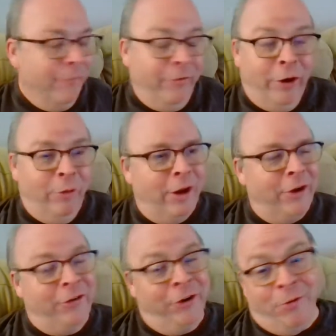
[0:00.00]

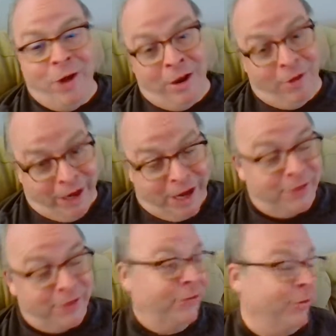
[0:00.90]
you know how I
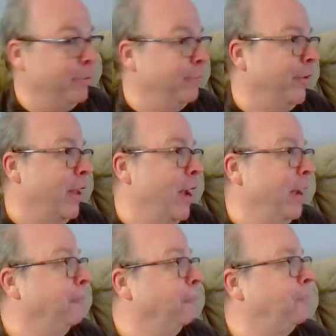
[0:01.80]
got the stupid fly?